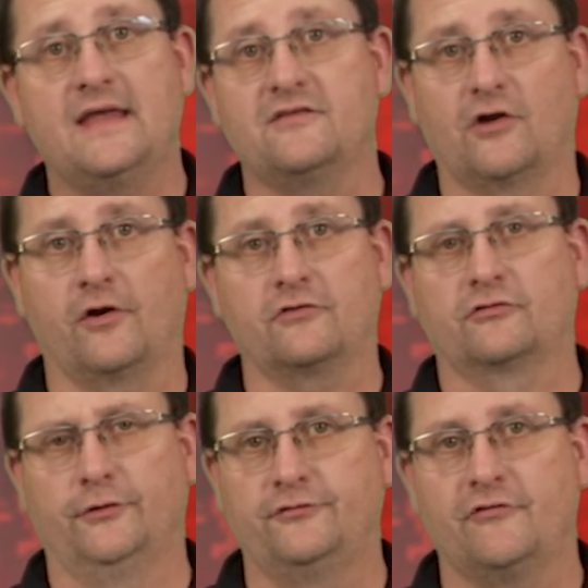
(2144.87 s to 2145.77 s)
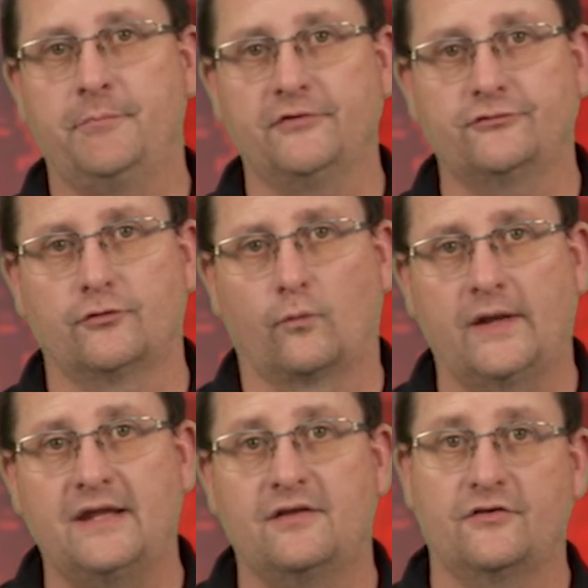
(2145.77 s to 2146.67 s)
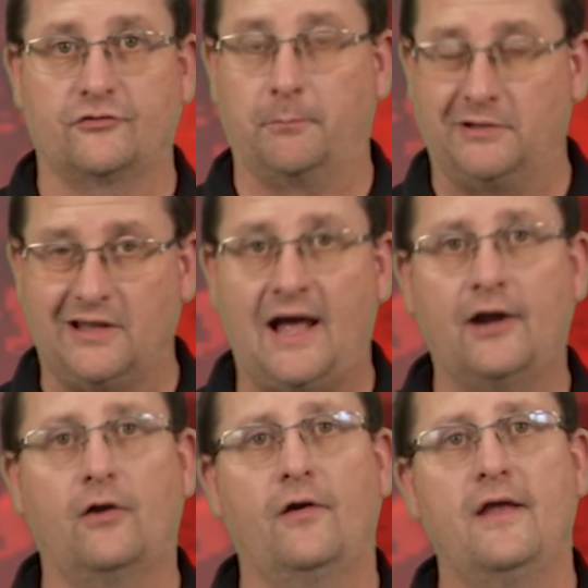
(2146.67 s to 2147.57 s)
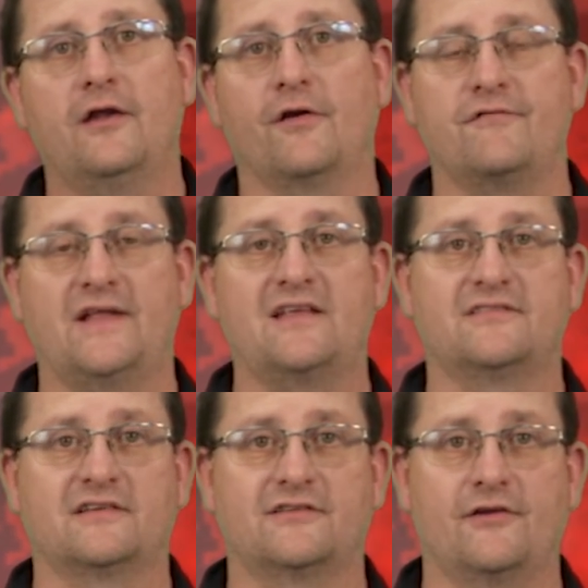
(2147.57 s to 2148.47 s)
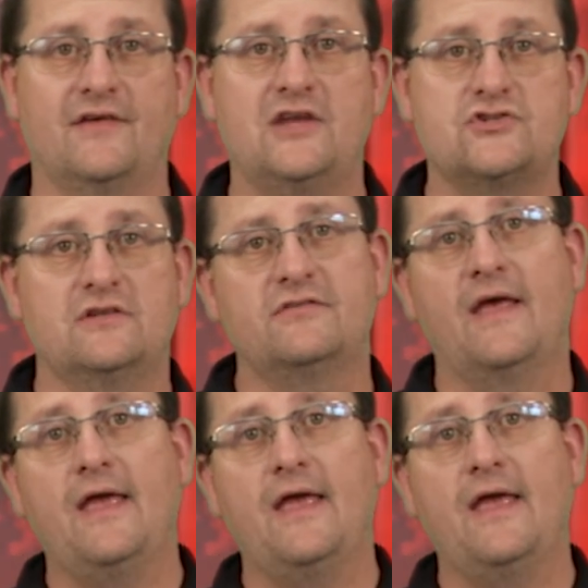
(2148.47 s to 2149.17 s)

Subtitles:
He's our exclusive piston ring supplier here at Flat 6 Innovations.